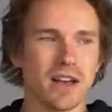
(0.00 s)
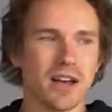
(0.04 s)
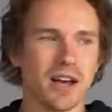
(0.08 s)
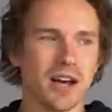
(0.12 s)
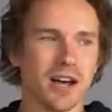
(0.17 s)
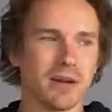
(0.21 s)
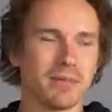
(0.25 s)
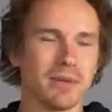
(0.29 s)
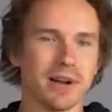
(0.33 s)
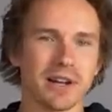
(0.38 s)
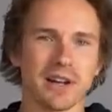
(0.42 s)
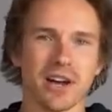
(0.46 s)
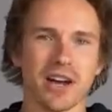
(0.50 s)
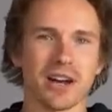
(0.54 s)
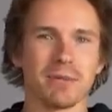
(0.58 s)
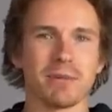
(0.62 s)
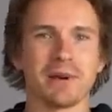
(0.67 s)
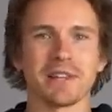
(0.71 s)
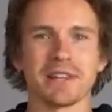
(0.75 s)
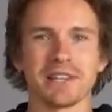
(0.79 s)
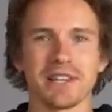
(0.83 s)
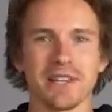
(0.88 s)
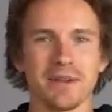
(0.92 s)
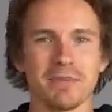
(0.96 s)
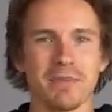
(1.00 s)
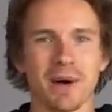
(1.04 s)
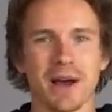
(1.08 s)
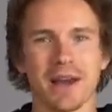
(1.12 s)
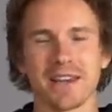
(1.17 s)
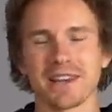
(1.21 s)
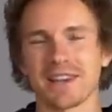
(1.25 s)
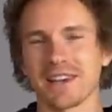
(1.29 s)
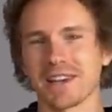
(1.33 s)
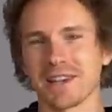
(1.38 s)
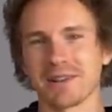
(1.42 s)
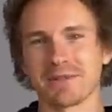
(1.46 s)
I got him on the
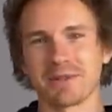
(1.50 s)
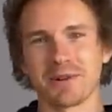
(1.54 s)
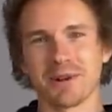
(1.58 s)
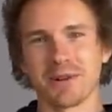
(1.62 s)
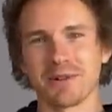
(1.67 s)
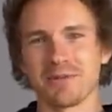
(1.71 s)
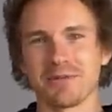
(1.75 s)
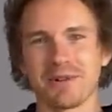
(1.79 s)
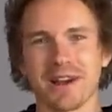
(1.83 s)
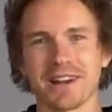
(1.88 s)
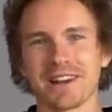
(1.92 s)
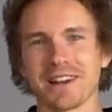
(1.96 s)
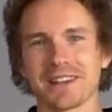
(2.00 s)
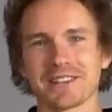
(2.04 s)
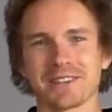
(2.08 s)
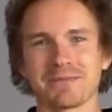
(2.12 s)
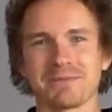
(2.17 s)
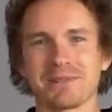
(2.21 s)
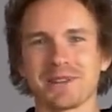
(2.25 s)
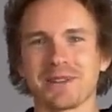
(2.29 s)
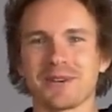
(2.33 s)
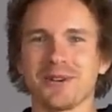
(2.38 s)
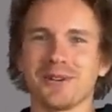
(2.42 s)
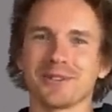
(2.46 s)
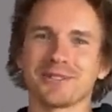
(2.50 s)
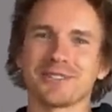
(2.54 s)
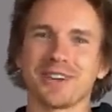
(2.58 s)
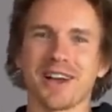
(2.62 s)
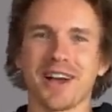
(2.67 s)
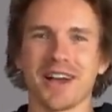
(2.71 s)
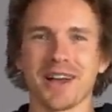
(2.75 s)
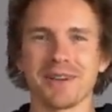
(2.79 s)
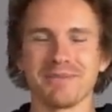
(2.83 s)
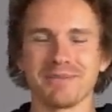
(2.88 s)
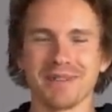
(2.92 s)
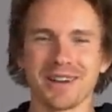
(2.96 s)
e-bike and he rode right next to me the whole
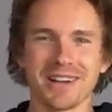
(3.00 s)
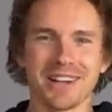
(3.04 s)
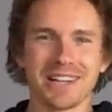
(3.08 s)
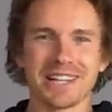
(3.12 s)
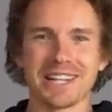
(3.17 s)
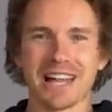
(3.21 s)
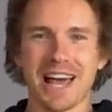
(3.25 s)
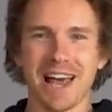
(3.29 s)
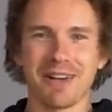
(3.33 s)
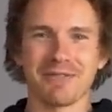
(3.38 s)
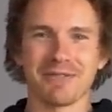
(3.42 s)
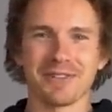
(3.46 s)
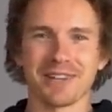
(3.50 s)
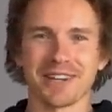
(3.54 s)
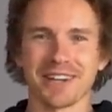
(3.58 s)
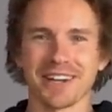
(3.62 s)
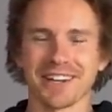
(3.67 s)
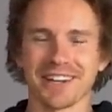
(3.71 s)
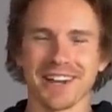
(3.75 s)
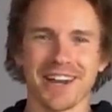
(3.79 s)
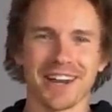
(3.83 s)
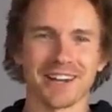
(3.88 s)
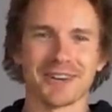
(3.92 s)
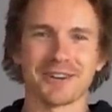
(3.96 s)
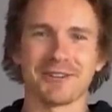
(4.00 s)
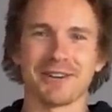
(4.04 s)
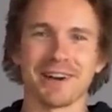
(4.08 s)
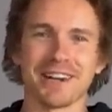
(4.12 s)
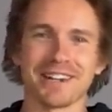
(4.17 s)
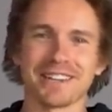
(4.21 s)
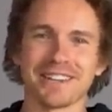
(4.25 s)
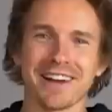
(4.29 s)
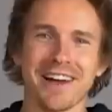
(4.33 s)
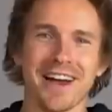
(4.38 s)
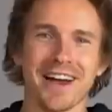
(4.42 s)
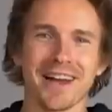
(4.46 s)
time, laughing and had a
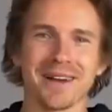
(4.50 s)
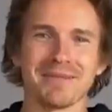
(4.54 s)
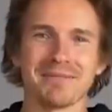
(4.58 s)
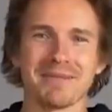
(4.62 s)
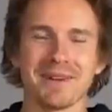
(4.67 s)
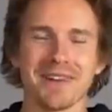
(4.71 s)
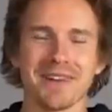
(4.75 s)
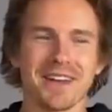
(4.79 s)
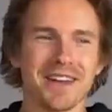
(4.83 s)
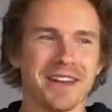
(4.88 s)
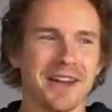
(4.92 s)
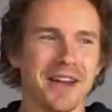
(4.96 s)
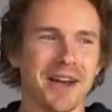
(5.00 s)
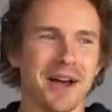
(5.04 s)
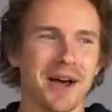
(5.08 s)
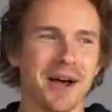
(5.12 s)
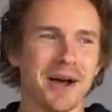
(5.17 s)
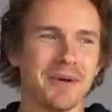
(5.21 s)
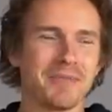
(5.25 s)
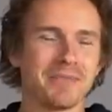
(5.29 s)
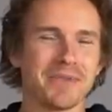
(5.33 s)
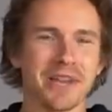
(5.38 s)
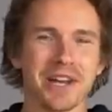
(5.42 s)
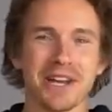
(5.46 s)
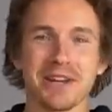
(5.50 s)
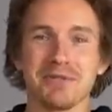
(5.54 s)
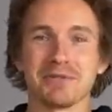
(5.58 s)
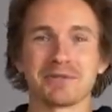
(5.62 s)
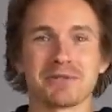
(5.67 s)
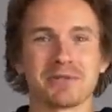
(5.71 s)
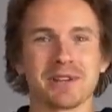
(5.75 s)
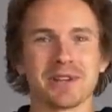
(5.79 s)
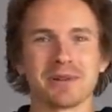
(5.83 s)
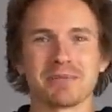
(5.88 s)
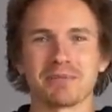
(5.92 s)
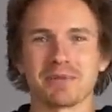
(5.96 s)
great time. And he
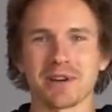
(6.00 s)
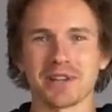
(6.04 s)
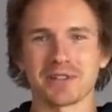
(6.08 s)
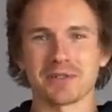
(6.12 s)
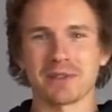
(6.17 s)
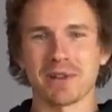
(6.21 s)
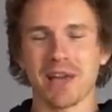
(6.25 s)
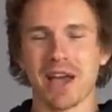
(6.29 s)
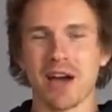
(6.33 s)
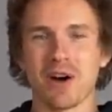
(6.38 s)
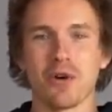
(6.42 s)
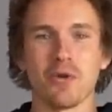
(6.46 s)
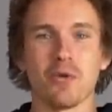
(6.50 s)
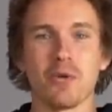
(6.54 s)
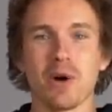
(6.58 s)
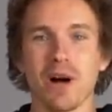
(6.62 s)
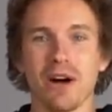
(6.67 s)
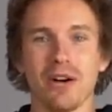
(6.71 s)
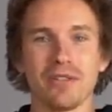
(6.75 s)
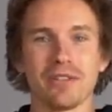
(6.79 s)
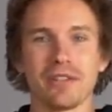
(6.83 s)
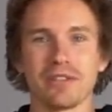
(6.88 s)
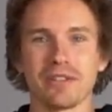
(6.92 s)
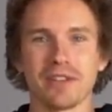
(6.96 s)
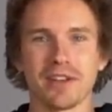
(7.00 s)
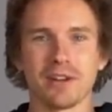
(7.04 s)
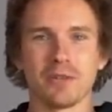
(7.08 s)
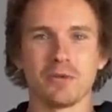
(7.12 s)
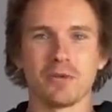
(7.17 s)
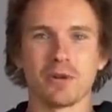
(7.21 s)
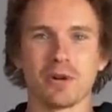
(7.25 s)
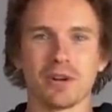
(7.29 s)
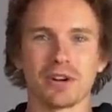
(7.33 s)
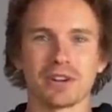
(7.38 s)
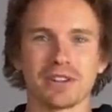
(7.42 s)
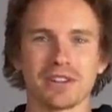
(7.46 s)
was really impressed with how well the
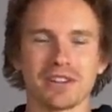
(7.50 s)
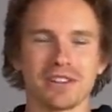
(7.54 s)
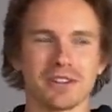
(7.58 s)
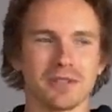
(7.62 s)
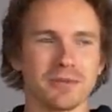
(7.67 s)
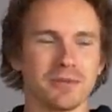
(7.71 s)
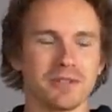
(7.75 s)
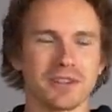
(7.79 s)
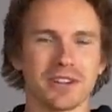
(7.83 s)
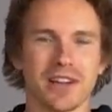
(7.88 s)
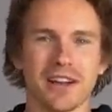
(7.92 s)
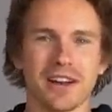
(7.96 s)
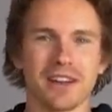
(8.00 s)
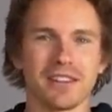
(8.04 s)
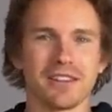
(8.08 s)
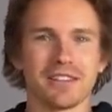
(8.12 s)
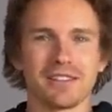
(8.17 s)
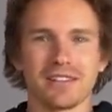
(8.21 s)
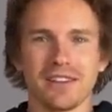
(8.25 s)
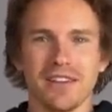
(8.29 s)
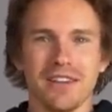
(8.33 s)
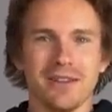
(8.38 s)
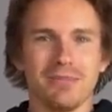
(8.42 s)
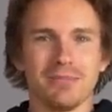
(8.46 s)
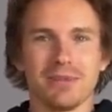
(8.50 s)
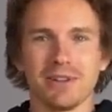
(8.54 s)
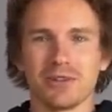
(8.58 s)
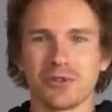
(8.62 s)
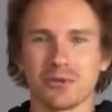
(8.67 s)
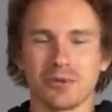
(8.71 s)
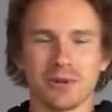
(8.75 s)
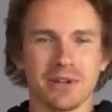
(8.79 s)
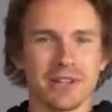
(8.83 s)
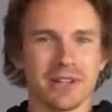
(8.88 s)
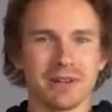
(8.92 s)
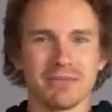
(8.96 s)
thing worked because it was kind of this in
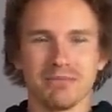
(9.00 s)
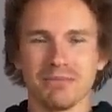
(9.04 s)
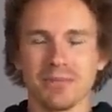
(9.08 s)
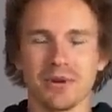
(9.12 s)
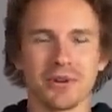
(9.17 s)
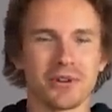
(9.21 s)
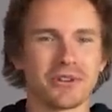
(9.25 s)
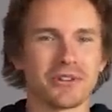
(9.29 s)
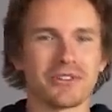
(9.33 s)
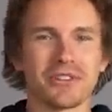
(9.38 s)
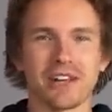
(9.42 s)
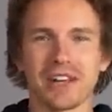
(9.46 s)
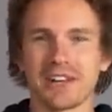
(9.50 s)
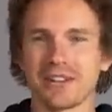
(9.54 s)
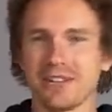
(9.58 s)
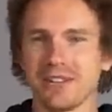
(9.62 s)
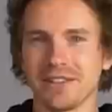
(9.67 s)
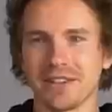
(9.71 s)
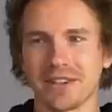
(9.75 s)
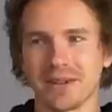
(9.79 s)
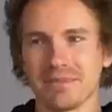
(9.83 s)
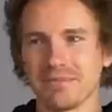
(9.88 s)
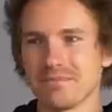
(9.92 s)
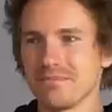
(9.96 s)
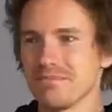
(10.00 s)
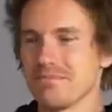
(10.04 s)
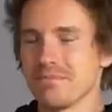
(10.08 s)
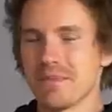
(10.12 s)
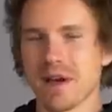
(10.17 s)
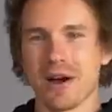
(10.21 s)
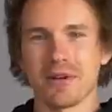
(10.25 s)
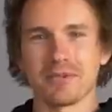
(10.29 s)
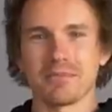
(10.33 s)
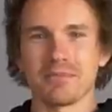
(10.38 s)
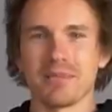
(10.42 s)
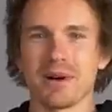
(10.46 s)
between a motorcycle and a
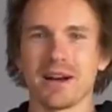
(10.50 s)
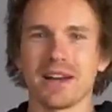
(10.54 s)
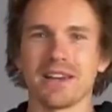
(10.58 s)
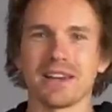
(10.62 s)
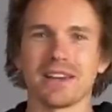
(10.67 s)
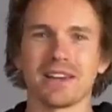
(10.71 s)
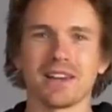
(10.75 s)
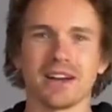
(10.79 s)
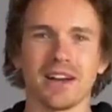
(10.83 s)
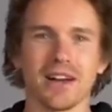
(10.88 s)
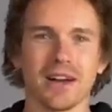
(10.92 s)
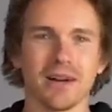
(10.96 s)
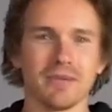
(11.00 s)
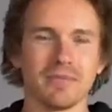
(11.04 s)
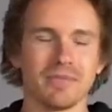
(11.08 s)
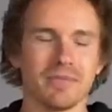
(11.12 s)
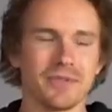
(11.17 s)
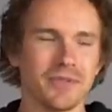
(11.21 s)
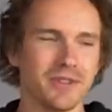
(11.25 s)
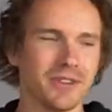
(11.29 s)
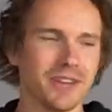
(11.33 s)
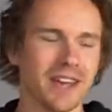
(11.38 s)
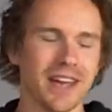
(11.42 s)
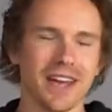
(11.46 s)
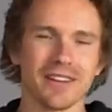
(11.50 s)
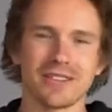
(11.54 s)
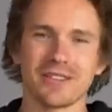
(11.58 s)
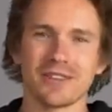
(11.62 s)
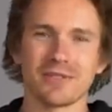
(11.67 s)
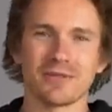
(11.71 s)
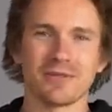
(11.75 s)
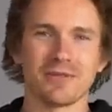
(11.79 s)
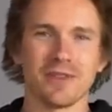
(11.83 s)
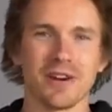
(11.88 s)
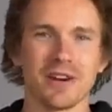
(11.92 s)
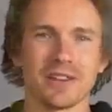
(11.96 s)
mountain bike. So yeah,
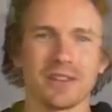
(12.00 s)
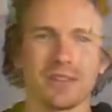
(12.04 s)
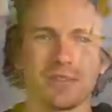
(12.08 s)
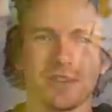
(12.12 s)
they're fun.